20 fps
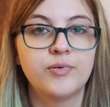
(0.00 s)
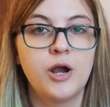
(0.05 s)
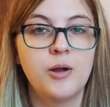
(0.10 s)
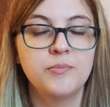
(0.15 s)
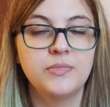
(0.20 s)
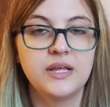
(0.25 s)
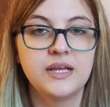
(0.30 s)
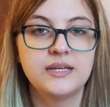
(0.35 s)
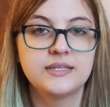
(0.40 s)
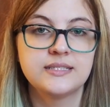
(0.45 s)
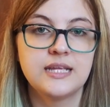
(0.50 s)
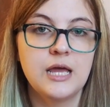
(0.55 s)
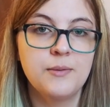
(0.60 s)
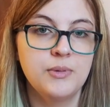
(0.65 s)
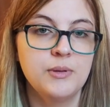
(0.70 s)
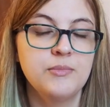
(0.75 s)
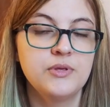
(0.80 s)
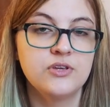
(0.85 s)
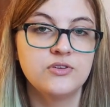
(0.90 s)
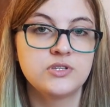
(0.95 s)
prompt is
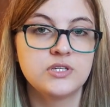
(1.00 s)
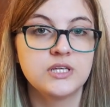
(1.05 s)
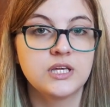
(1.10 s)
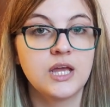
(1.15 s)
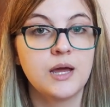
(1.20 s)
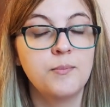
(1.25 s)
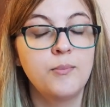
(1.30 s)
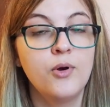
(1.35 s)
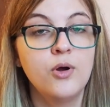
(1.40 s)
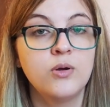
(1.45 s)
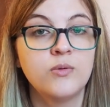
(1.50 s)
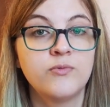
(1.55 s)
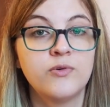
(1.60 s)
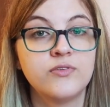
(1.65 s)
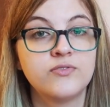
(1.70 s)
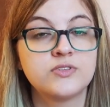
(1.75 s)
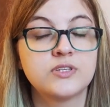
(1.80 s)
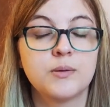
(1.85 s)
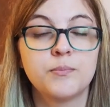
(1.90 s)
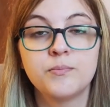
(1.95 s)
Happy Music, a book
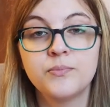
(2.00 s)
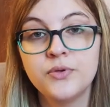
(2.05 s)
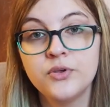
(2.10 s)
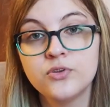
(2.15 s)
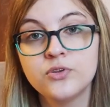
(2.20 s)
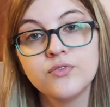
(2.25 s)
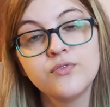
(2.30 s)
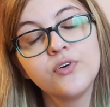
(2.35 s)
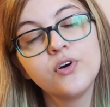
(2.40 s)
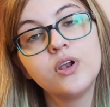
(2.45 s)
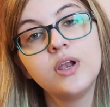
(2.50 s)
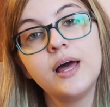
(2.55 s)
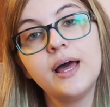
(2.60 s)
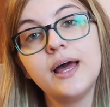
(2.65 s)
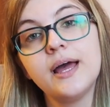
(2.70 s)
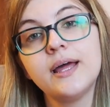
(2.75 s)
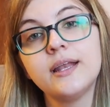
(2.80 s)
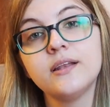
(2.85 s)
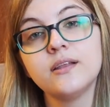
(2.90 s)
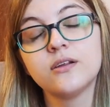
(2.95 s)
with some beautiful
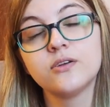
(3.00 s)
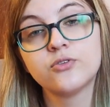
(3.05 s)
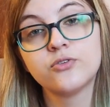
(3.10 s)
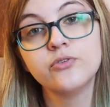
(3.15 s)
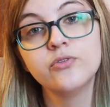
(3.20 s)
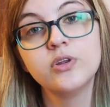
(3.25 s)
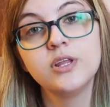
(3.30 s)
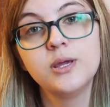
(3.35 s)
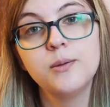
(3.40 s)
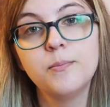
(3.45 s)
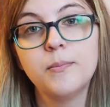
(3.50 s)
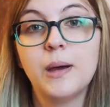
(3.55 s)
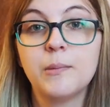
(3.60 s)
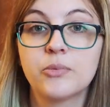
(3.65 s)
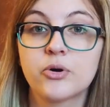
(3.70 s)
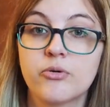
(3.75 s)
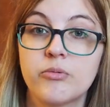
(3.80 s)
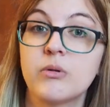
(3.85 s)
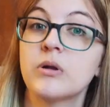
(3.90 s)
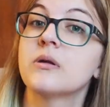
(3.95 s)
and truly
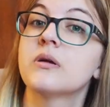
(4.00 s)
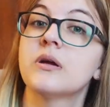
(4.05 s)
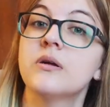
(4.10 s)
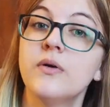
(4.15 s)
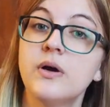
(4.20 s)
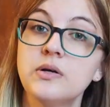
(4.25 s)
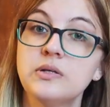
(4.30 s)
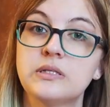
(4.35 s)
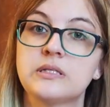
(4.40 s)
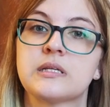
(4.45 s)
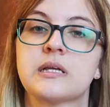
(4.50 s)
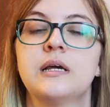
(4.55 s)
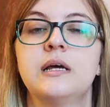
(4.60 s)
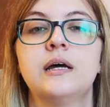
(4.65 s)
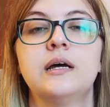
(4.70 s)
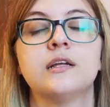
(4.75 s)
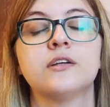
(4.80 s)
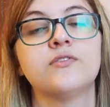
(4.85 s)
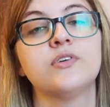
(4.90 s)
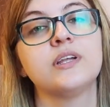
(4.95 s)
memorable quotes.
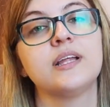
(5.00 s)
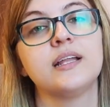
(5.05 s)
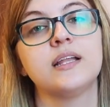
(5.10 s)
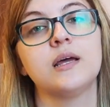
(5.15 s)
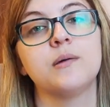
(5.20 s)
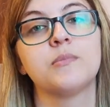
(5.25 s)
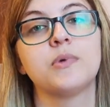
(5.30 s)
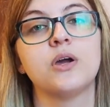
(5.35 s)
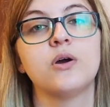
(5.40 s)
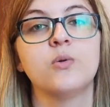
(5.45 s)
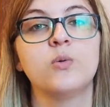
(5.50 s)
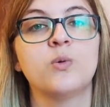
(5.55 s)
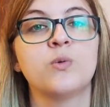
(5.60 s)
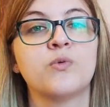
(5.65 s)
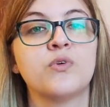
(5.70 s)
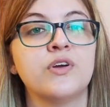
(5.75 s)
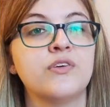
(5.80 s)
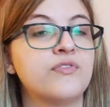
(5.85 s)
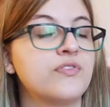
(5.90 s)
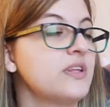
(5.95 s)
For that I'm going
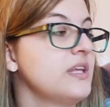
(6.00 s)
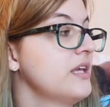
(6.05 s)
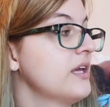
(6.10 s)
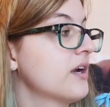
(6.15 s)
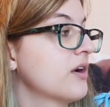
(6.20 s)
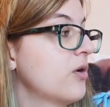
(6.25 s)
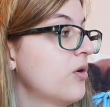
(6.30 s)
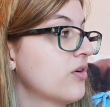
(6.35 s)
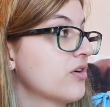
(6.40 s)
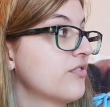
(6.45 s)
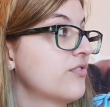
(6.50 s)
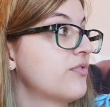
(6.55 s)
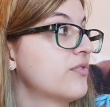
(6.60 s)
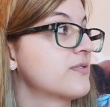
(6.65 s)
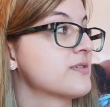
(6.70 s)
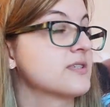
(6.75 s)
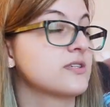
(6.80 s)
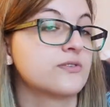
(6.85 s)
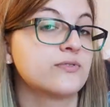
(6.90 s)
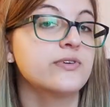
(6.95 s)
with the A Court of
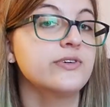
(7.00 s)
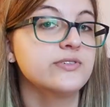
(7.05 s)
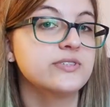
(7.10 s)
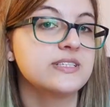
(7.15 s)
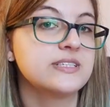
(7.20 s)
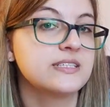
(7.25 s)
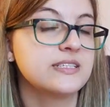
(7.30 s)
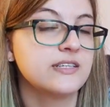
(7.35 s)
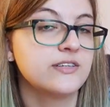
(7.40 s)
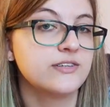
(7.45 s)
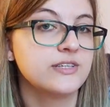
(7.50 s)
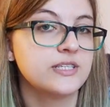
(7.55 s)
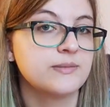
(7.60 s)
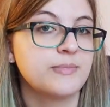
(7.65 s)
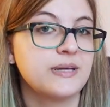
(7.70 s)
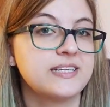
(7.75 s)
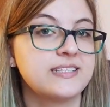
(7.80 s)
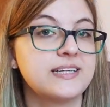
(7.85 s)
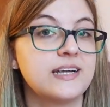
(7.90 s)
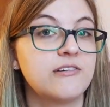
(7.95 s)
Thorns and Roses series
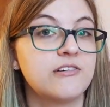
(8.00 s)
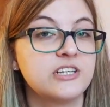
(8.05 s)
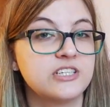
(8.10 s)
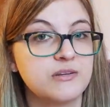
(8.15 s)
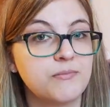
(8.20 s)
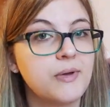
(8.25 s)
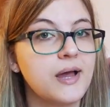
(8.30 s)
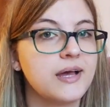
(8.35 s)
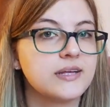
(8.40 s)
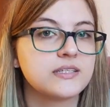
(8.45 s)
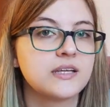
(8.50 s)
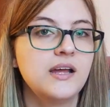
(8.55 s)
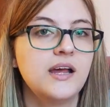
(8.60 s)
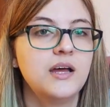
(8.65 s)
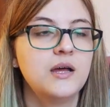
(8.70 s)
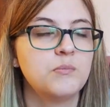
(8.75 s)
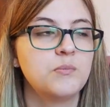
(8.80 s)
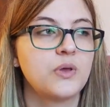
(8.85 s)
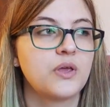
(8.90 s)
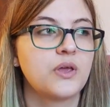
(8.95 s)
by Sarah J Maas,
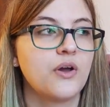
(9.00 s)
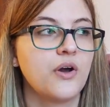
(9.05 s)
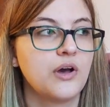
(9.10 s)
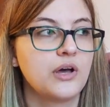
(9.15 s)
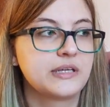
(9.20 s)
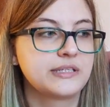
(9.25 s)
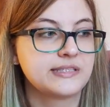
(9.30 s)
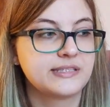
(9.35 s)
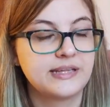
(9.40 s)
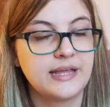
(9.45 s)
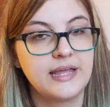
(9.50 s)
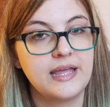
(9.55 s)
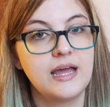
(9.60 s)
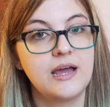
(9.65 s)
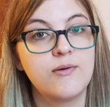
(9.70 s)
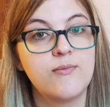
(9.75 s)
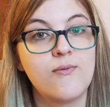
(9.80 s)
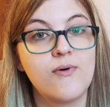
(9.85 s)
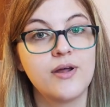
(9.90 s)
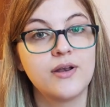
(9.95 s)
because they
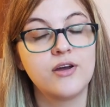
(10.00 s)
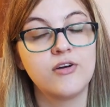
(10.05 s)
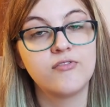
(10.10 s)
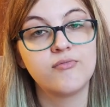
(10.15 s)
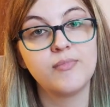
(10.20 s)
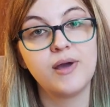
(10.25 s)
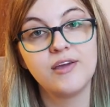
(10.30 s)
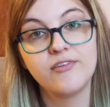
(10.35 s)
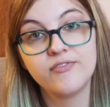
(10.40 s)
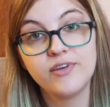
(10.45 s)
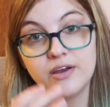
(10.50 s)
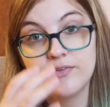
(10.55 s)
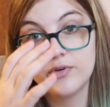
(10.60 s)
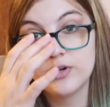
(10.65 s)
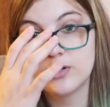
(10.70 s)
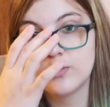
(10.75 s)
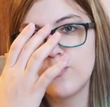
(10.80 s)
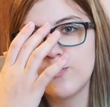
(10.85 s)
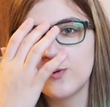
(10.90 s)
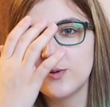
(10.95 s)
have one of my
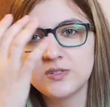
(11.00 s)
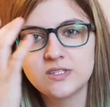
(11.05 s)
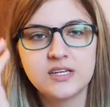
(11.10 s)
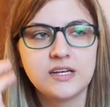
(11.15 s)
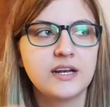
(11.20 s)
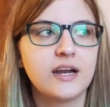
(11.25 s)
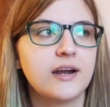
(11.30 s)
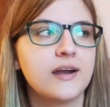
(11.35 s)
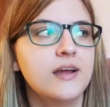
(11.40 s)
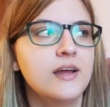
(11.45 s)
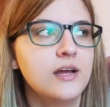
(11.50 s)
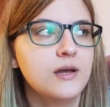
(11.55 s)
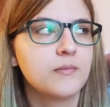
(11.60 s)
favorite quotes in there.